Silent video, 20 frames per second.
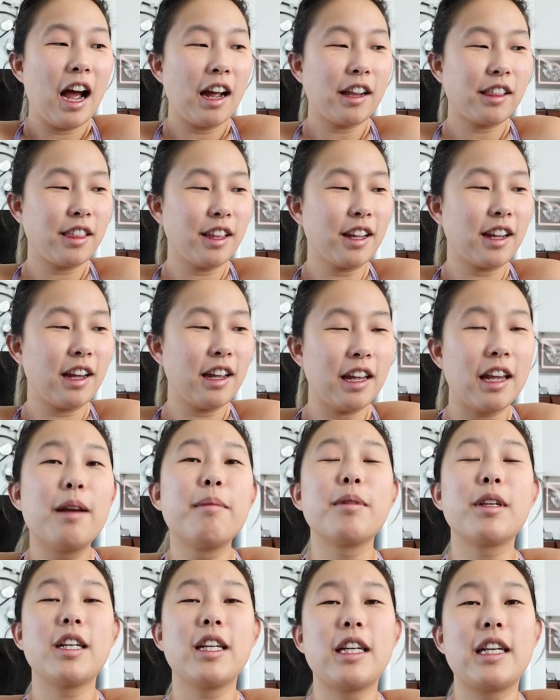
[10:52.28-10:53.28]
I think I
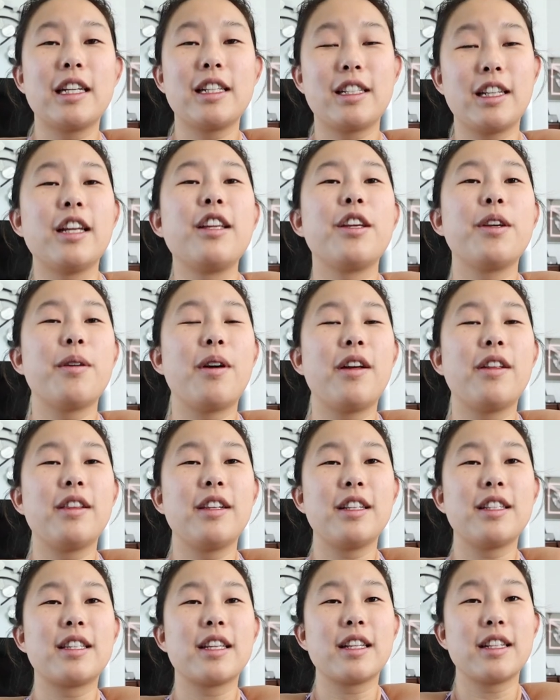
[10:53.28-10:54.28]
am gonna continue on
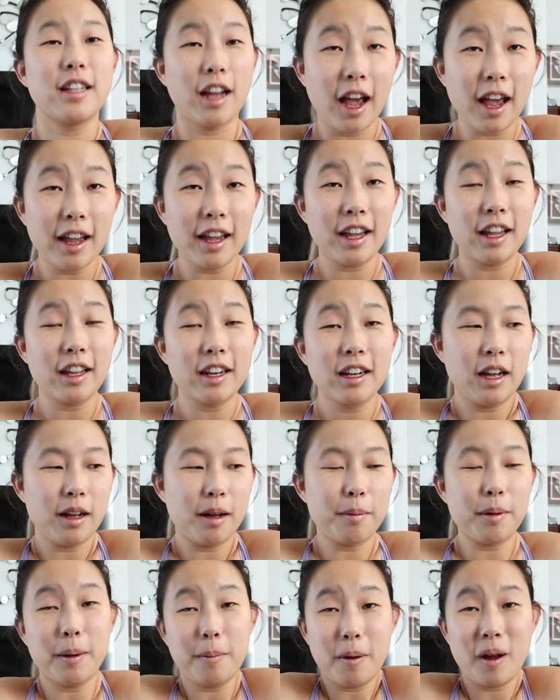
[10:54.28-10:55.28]
this diet,
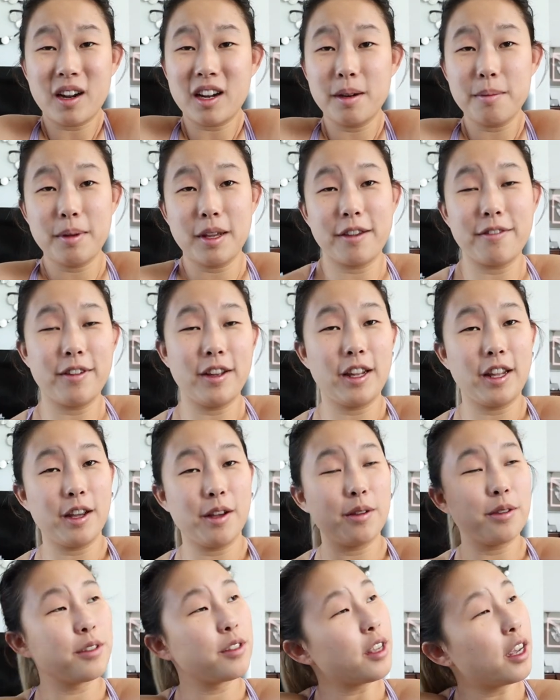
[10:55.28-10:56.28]
uh, but I'm not gonna make
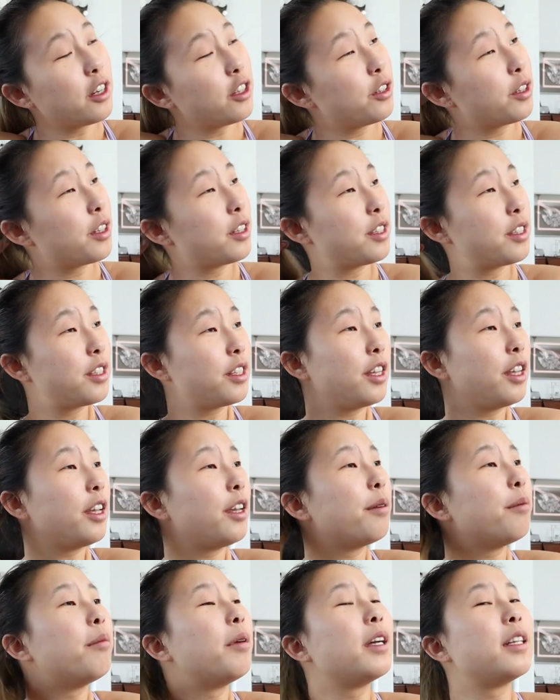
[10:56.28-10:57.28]
videos. As you can
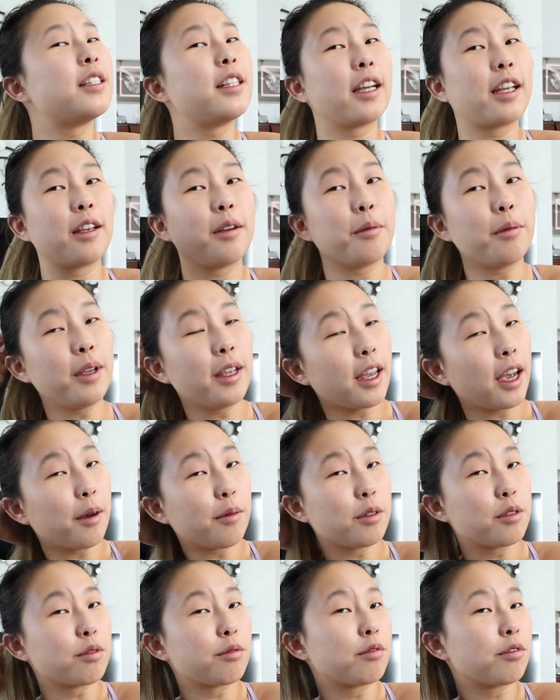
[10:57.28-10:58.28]
see, my second week I
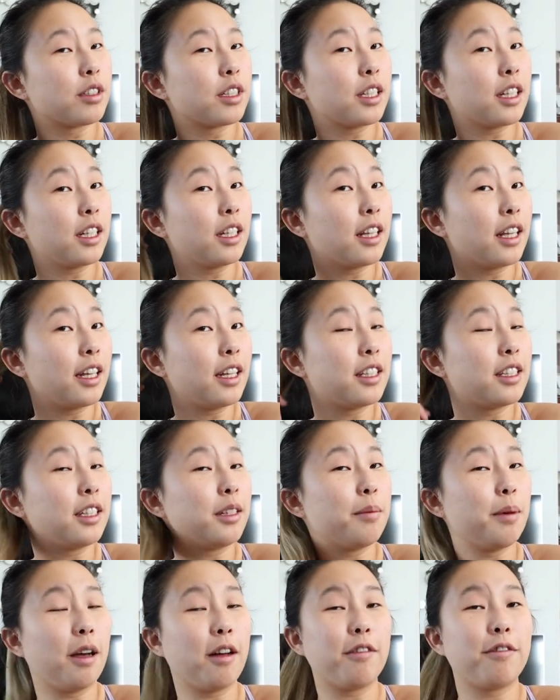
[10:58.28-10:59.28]
was really lazy
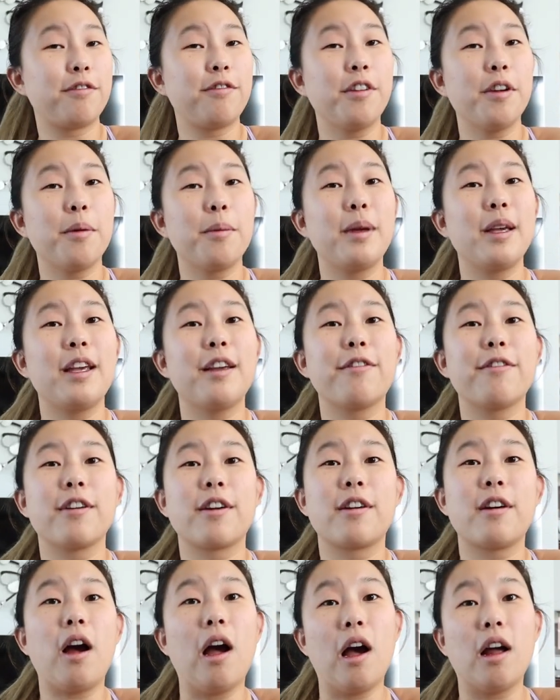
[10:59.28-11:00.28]
about filming,
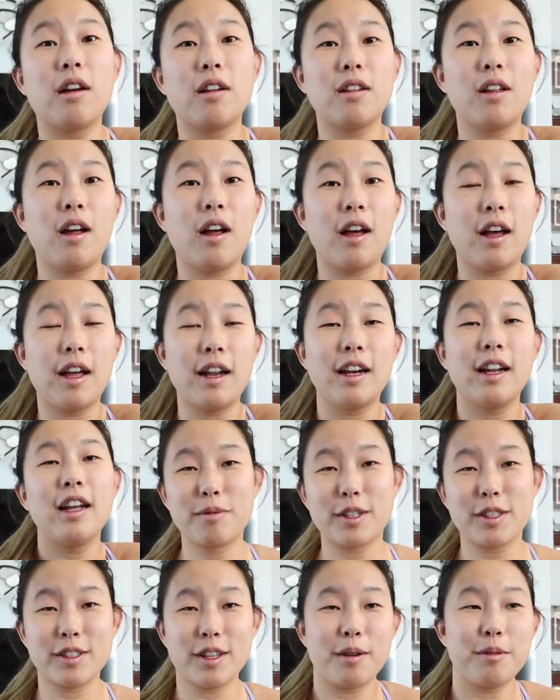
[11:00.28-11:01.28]
forgot a lot,
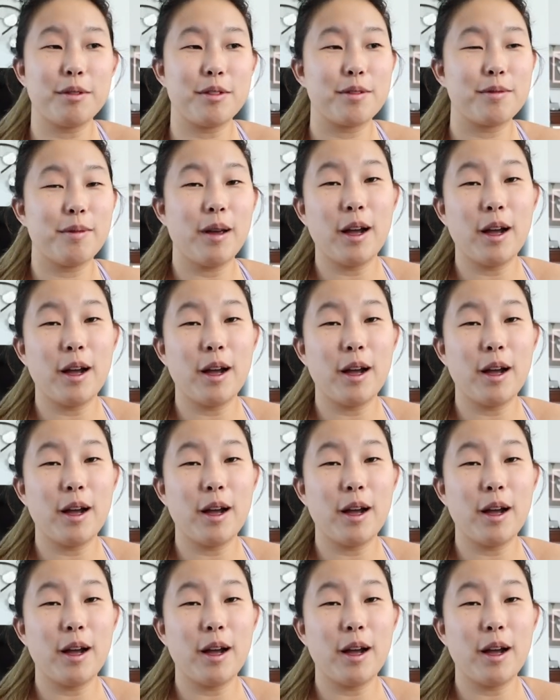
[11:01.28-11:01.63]
because I was